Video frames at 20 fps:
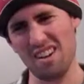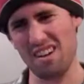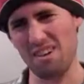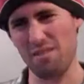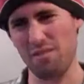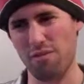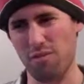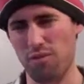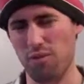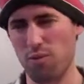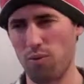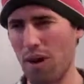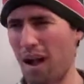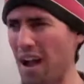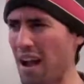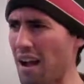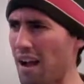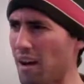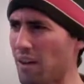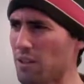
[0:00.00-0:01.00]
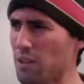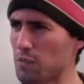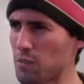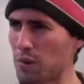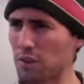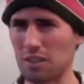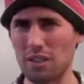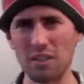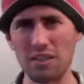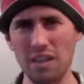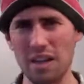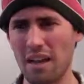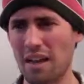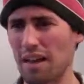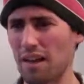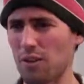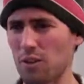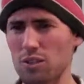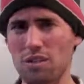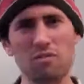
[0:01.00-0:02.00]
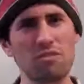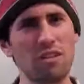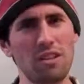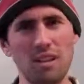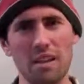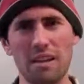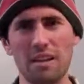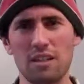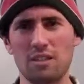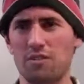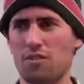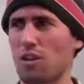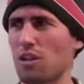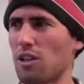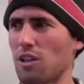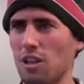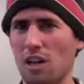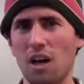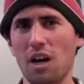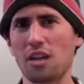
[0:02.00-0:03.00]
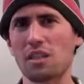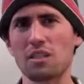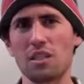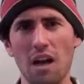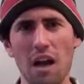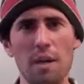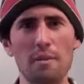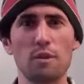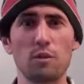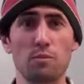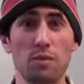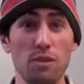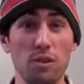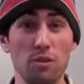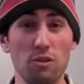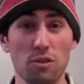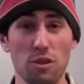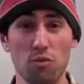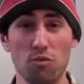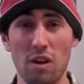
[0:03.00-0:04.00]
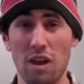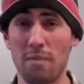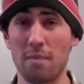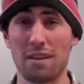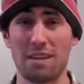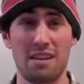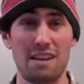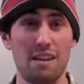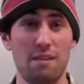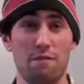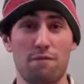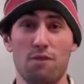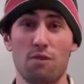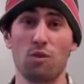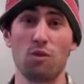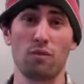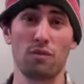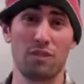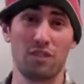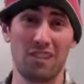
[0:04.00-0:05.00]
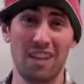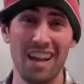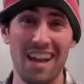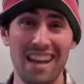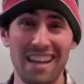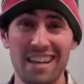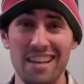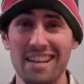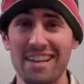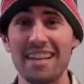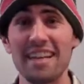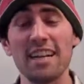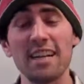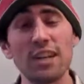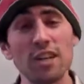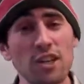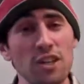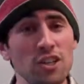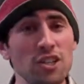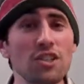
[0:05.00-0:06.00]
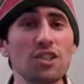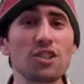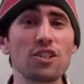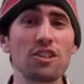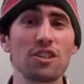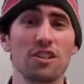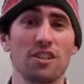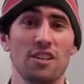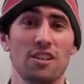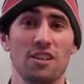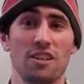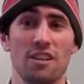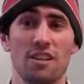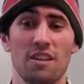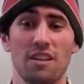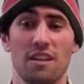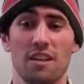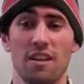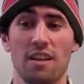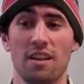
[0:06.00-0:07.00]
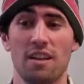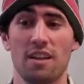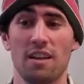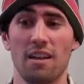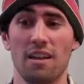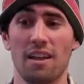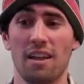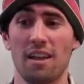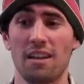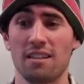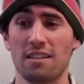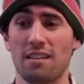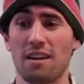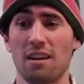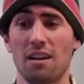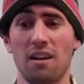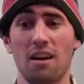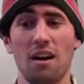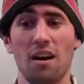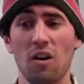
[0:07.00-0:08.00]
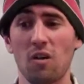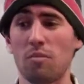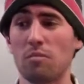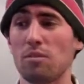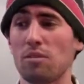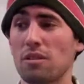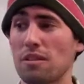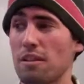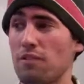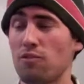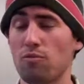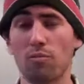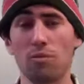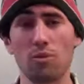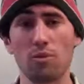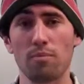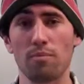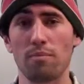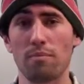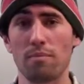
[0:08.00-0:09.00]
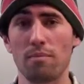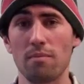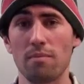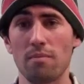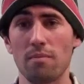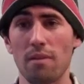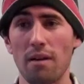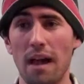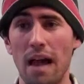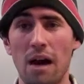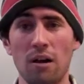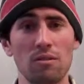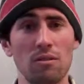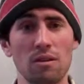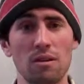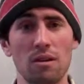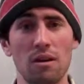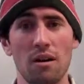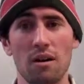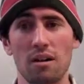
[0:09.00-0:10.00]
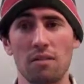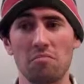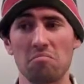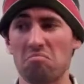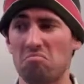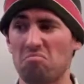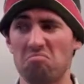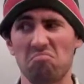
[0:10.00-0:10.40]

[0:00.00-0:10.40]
of, wow, this person's had ulcerative colitis for a long time, has been using Remicade for over 10 years, and it's got an unbelievable outlook on,